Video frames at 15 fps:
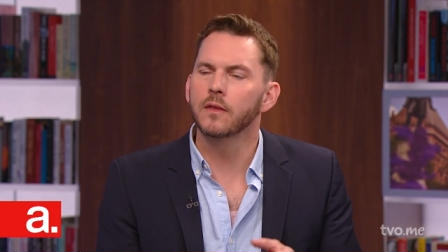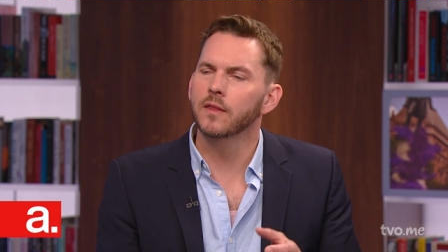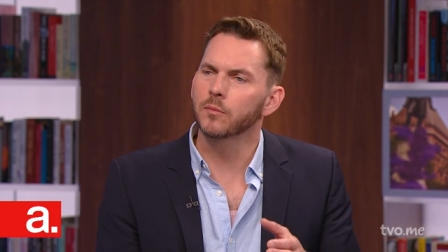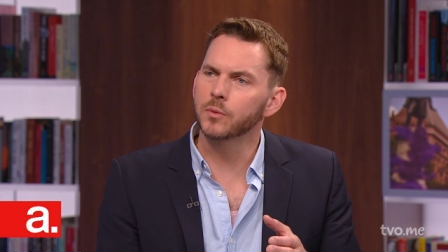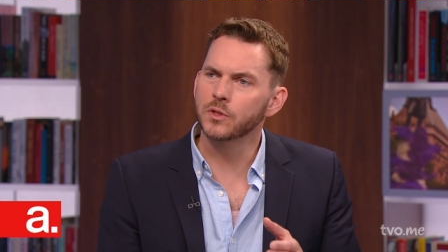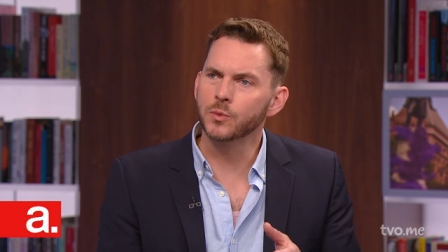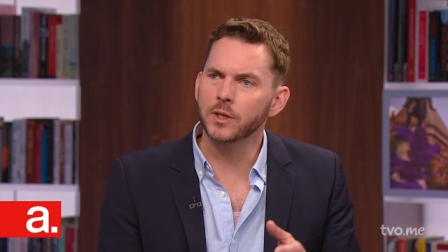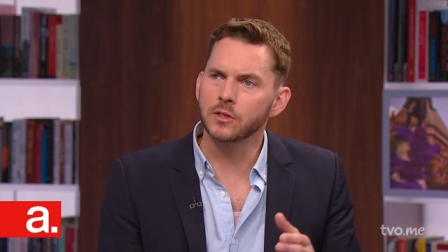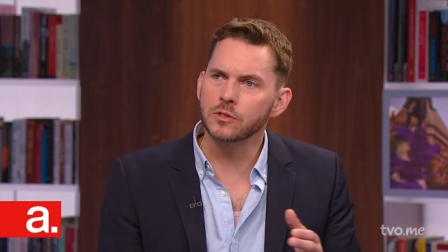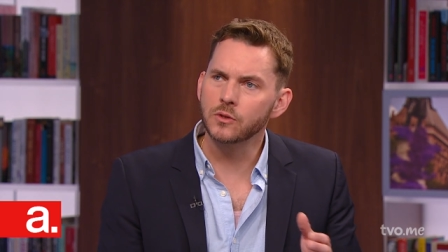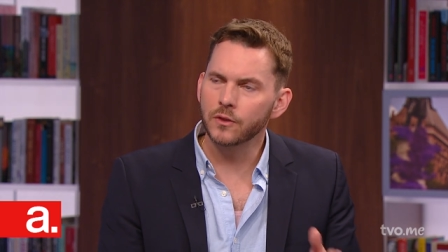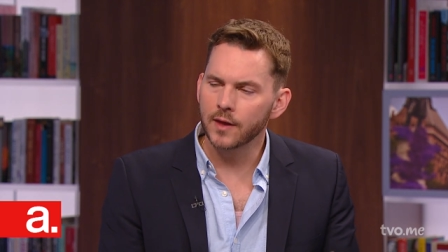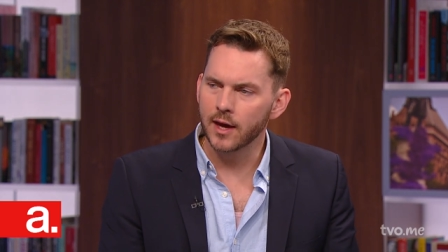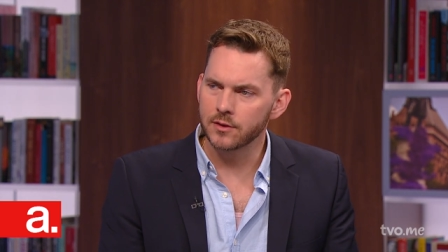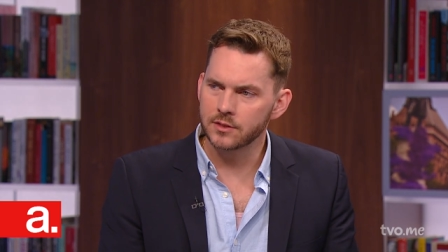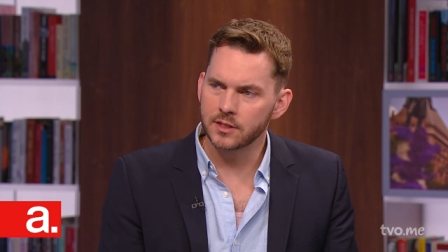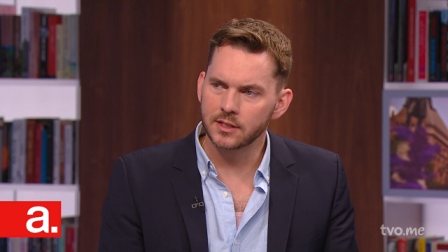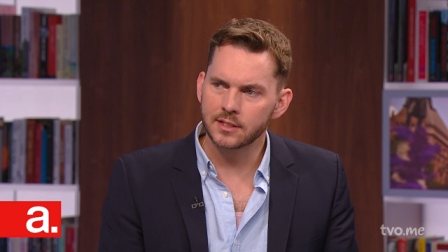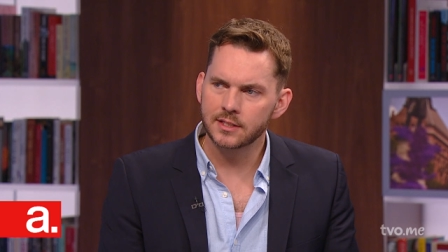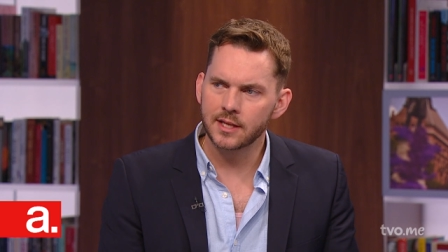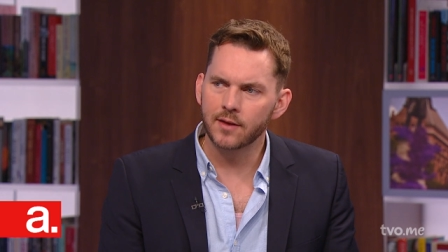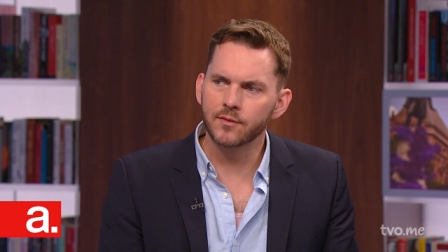that between two
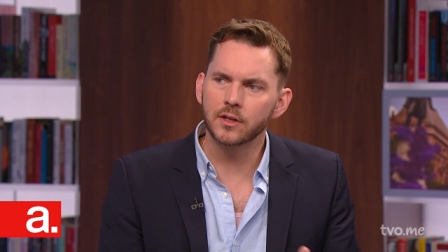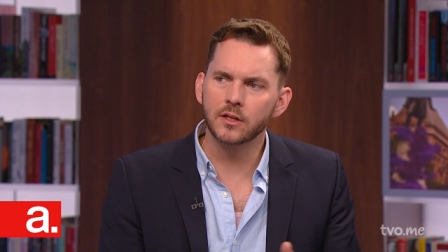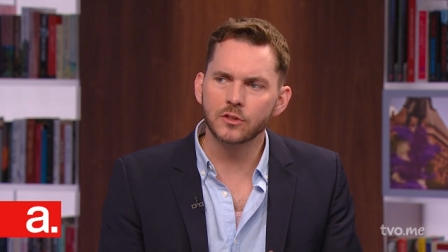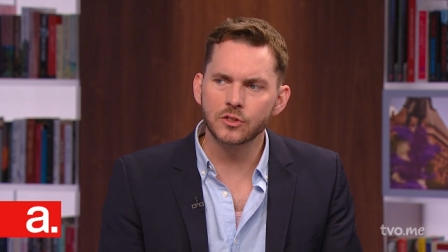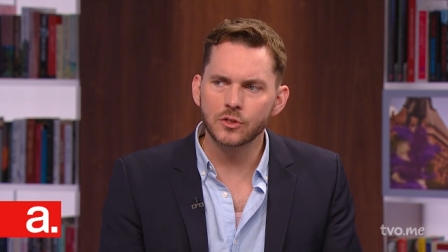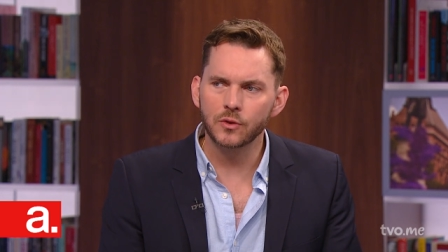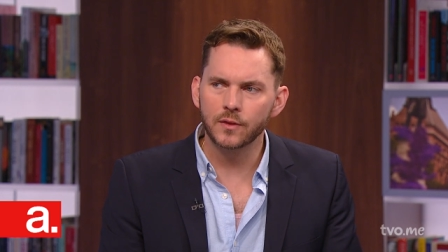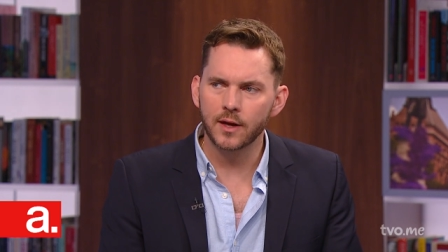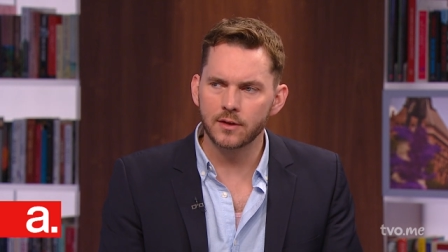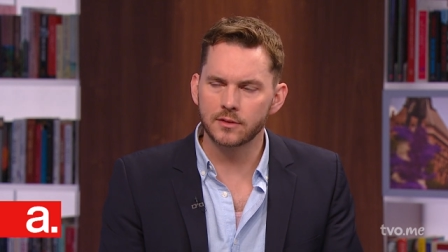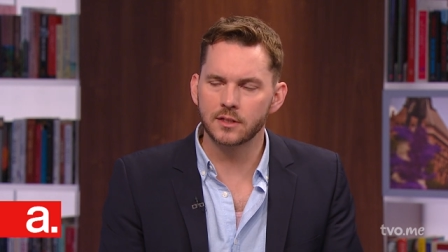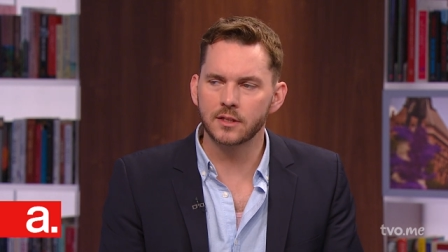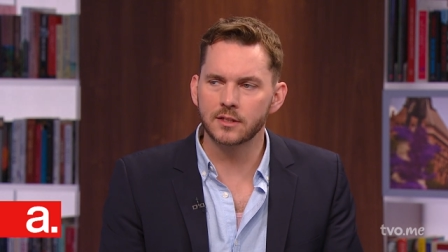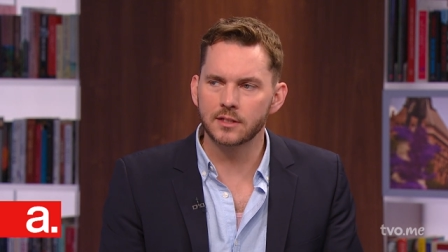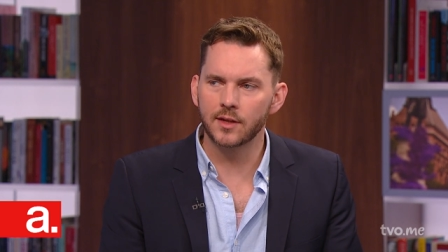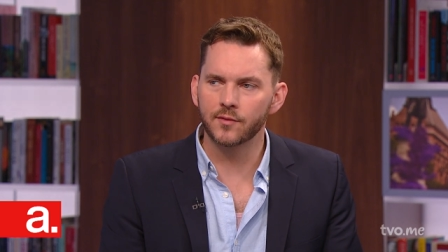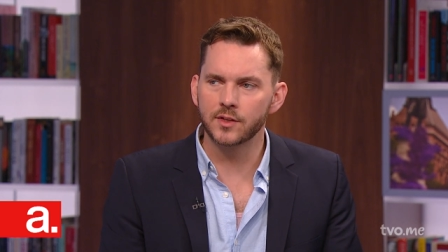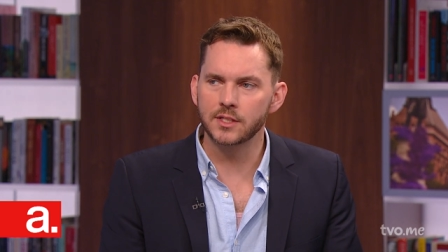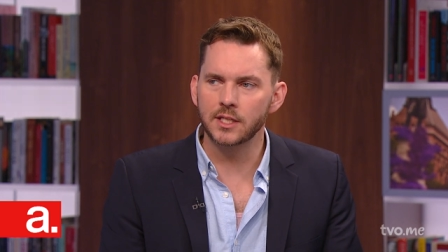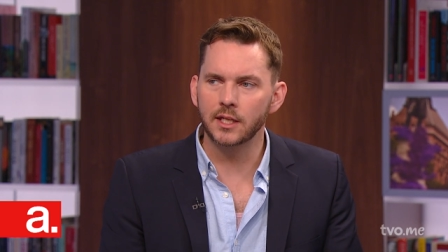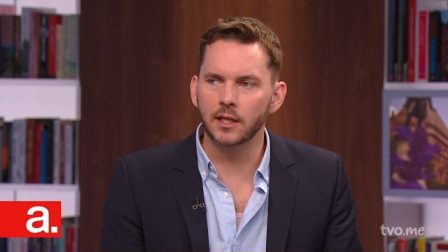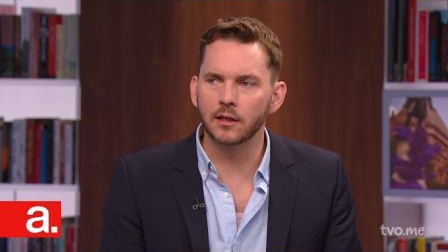thousand seven and two thousand
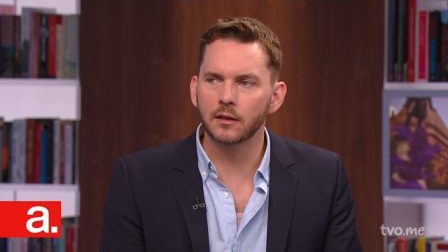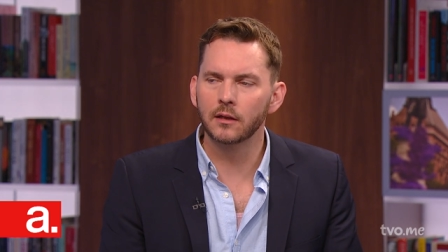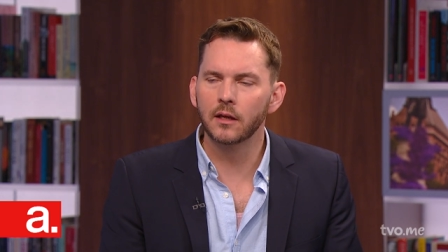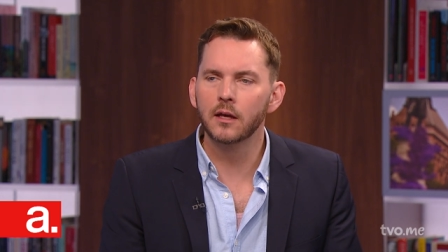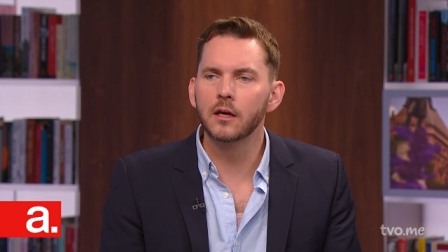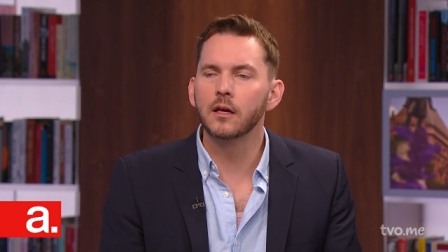seventeen,